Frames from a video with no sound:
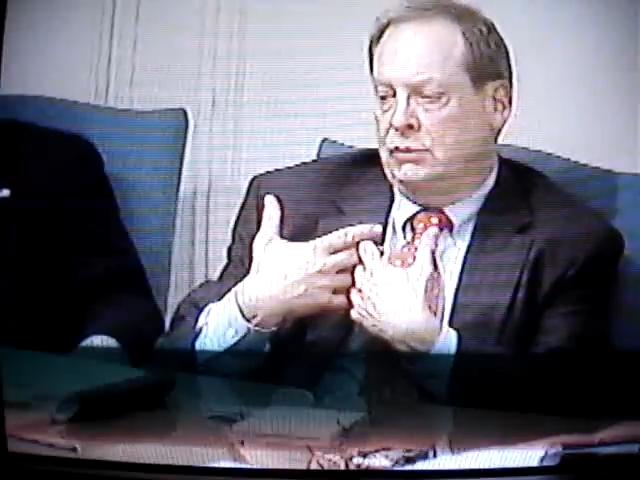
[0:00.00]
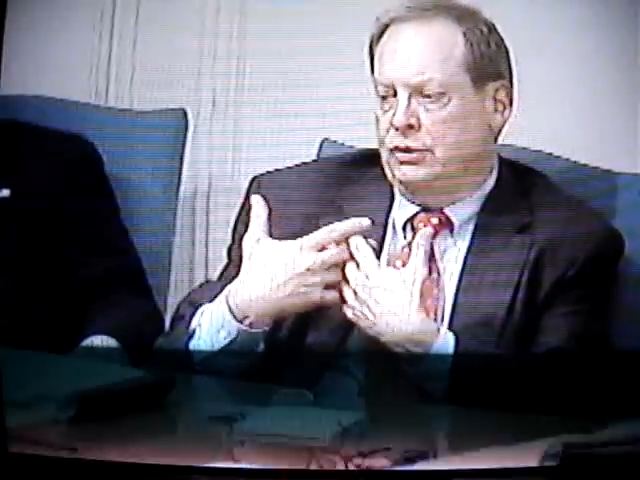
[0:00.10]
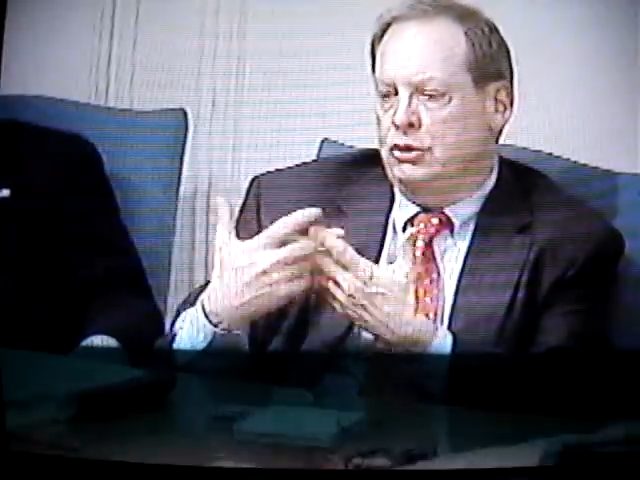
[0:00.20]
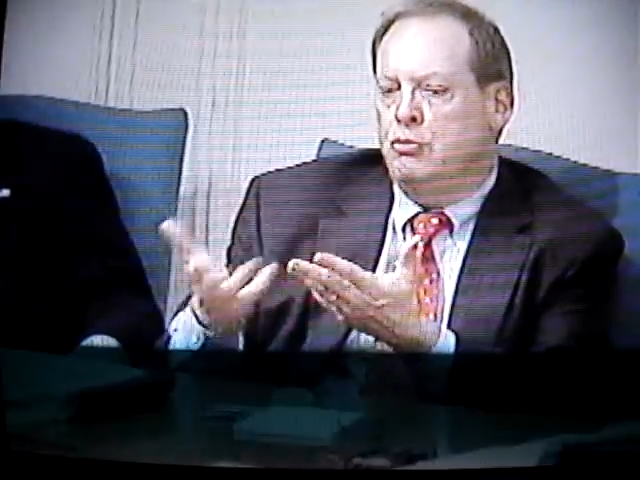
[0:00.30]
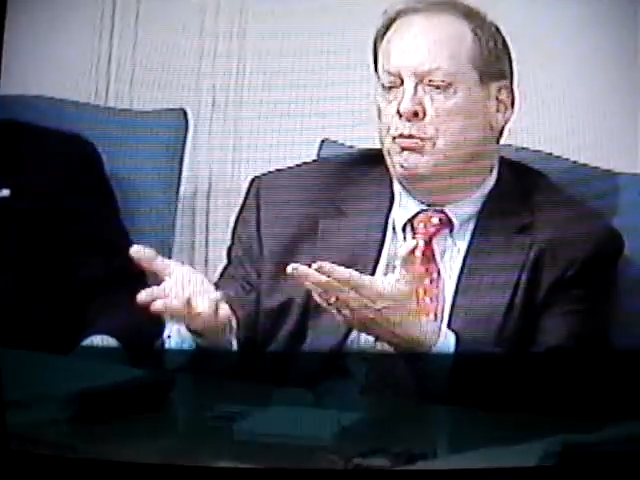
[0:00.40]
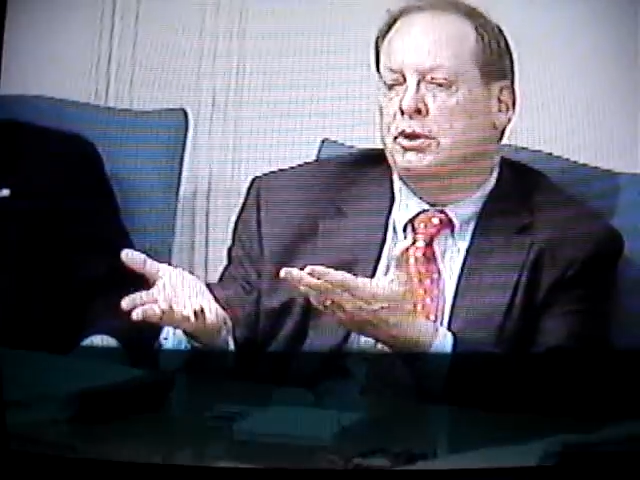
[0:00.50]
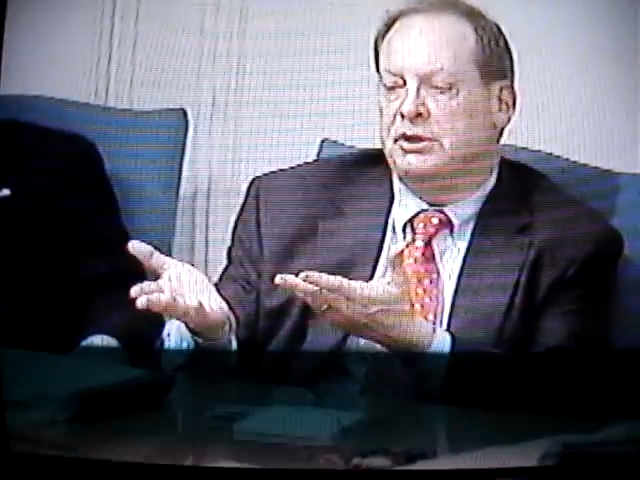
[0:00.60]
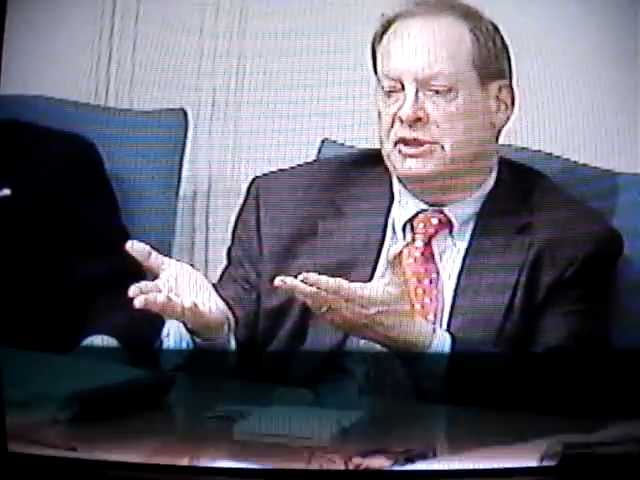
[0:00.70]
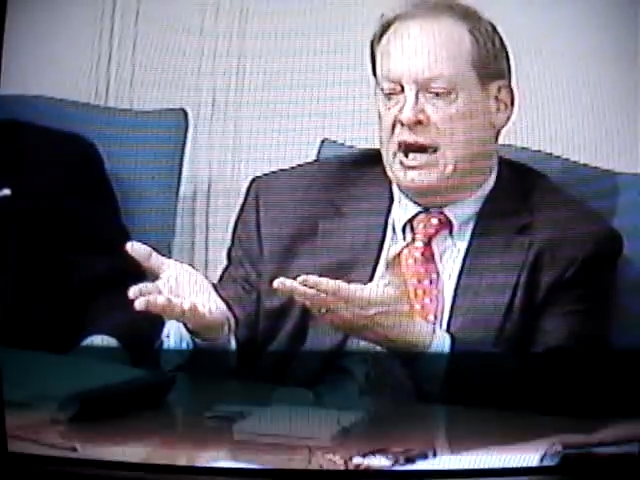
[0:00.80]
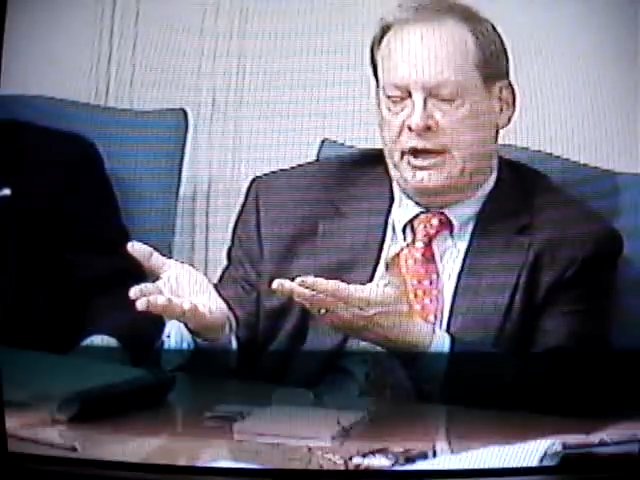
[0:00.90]
whether you put
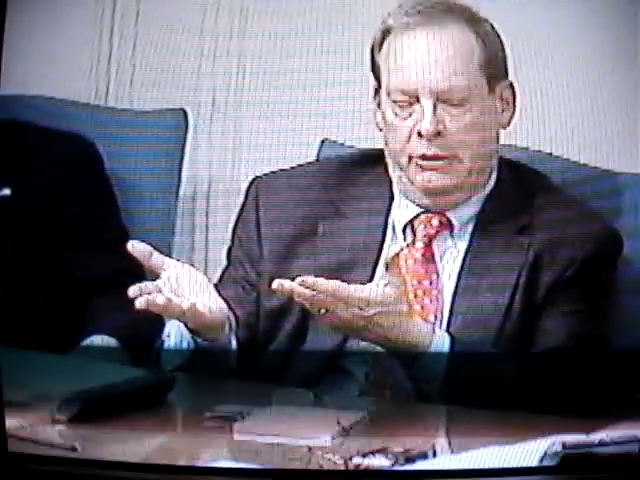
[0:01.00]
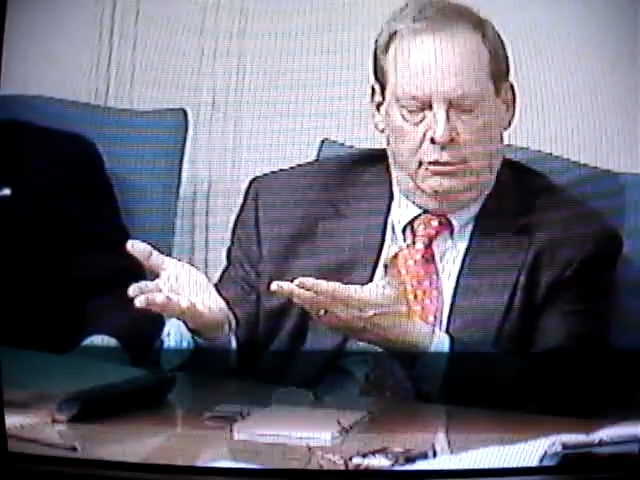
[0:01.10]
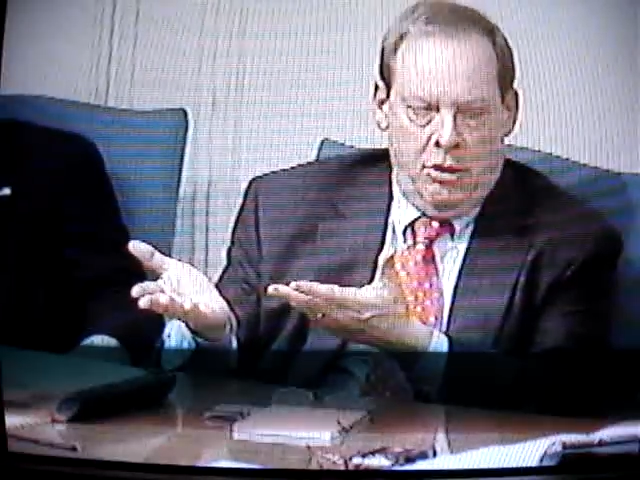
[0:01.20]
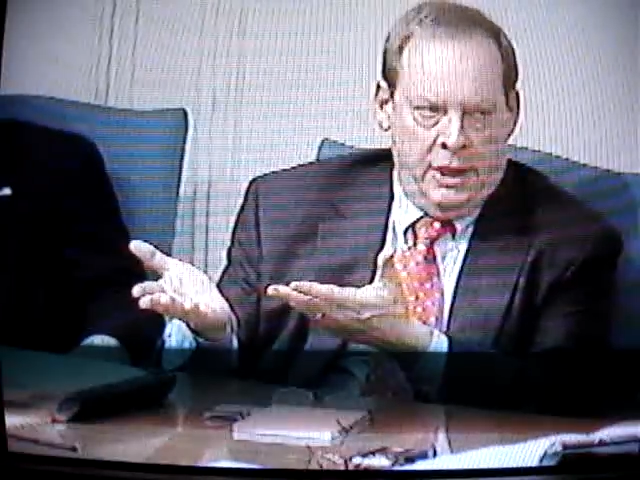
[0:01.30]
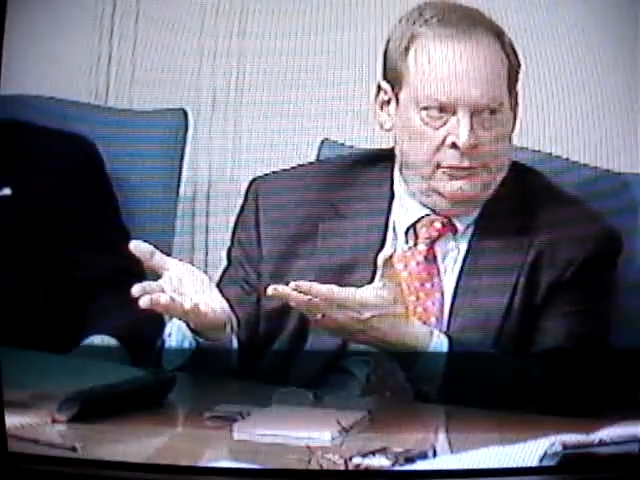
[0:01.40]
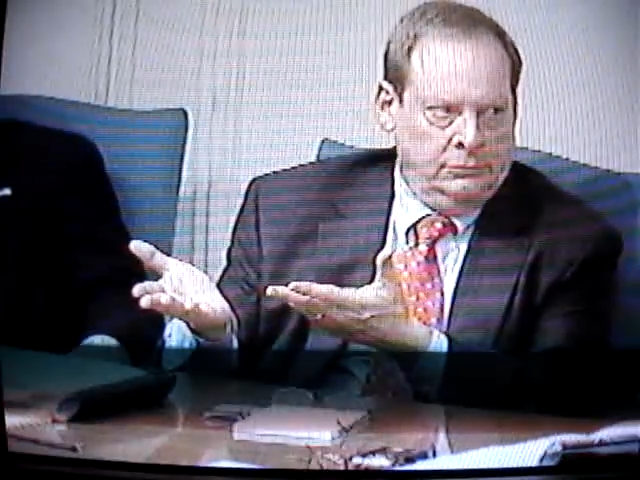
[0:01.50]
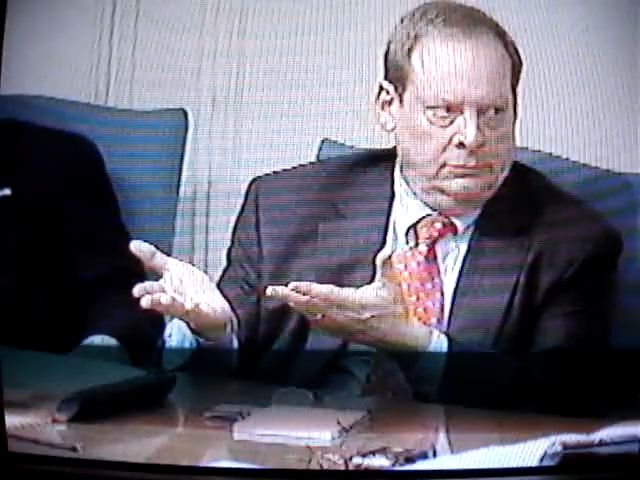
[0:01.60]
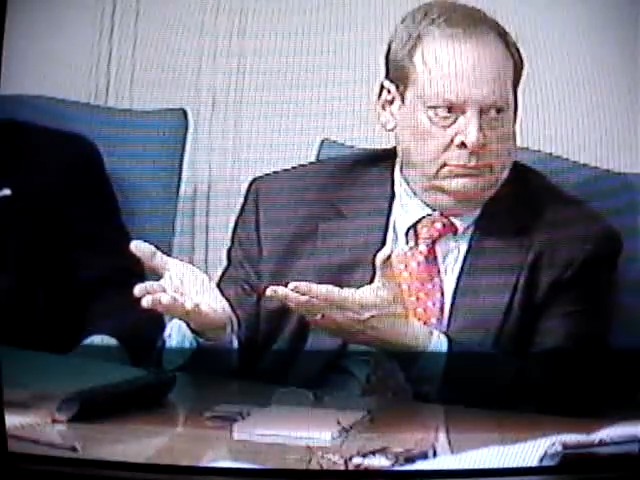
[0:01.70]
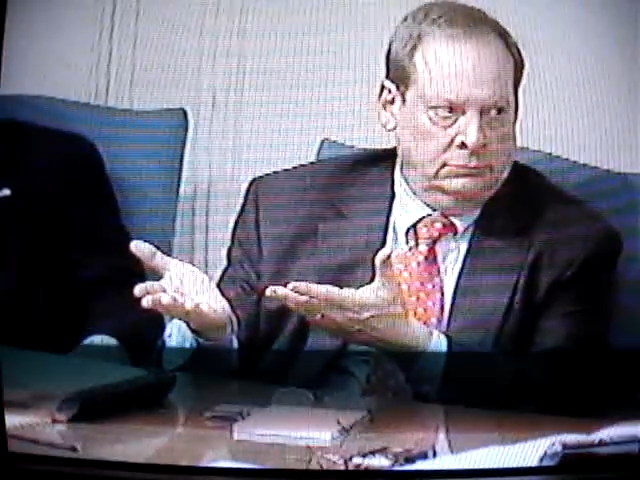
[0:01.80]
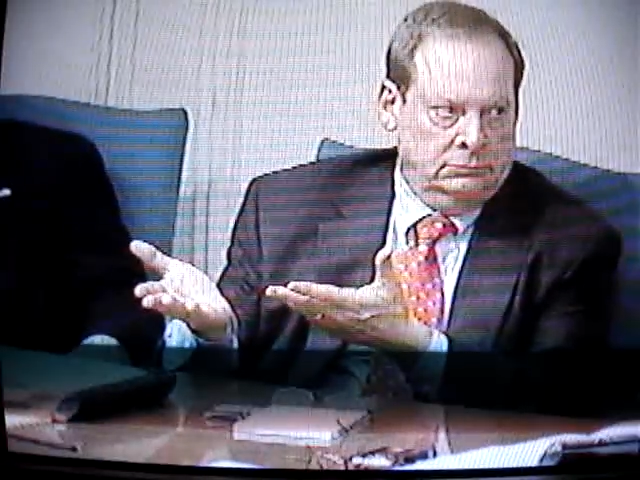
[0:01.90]
the title on,
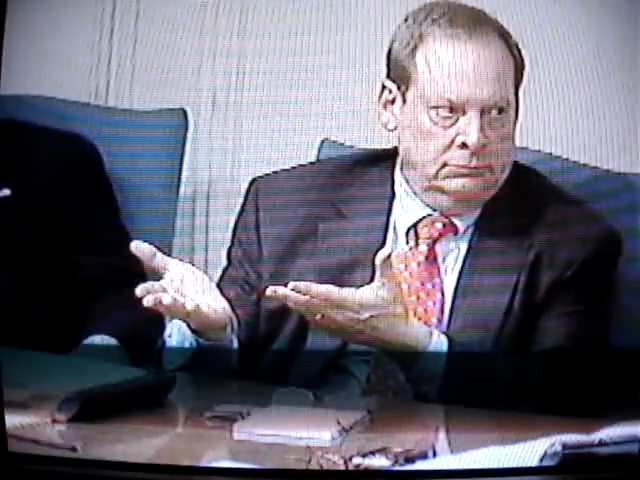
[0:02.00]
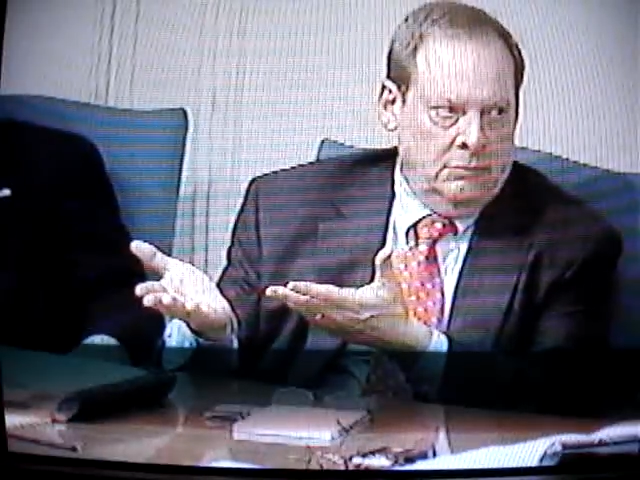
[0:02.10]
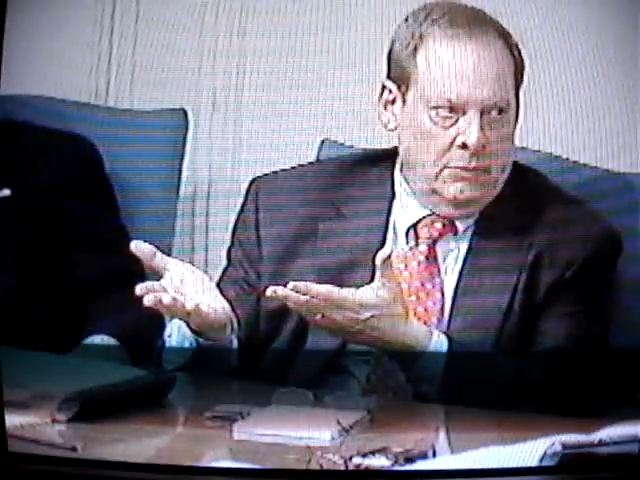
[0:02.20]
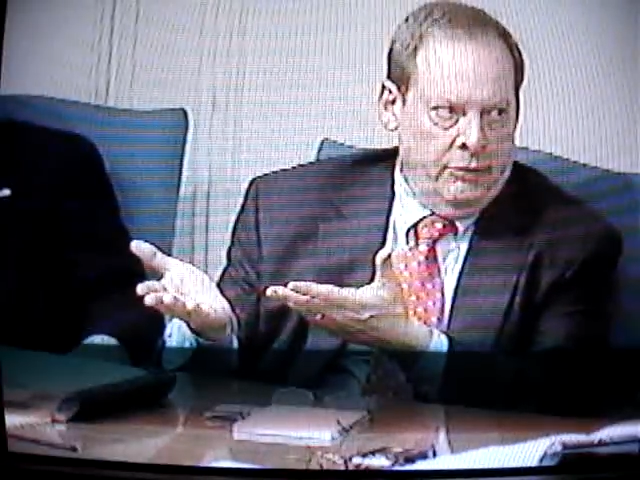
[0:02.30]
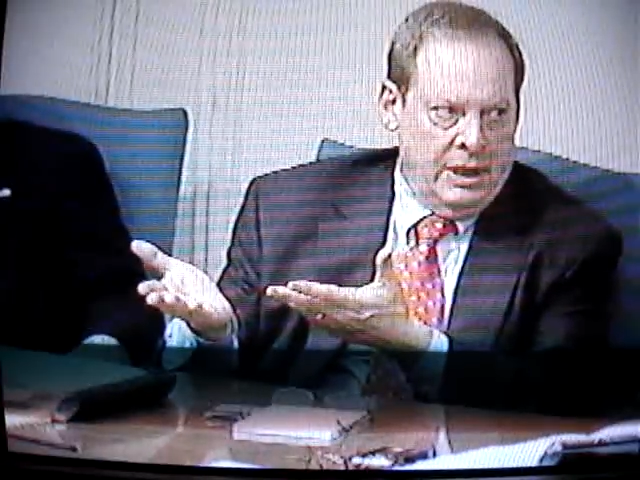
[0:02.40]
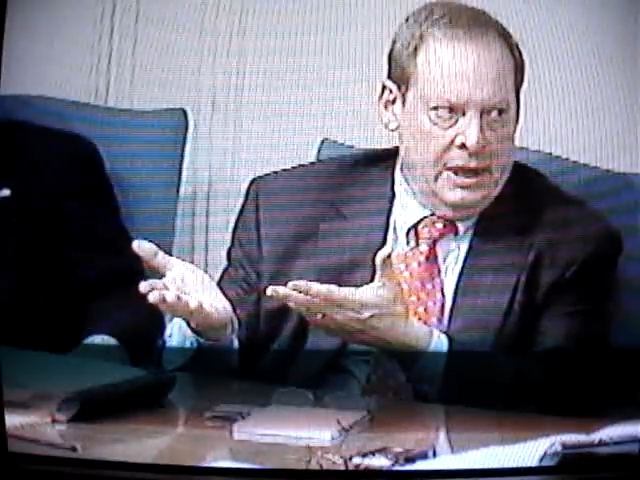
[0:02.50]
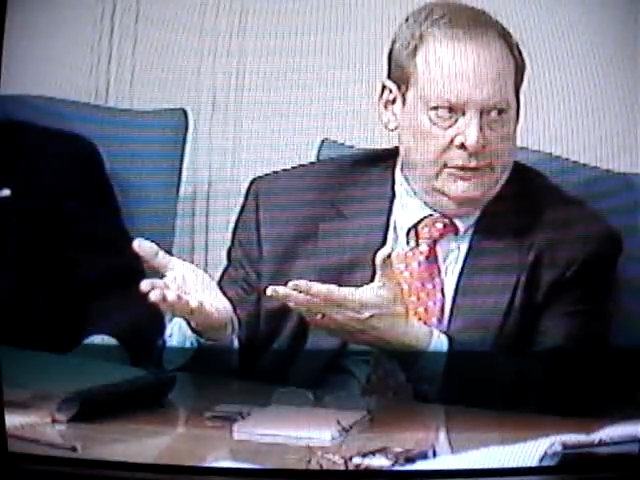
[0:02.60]
or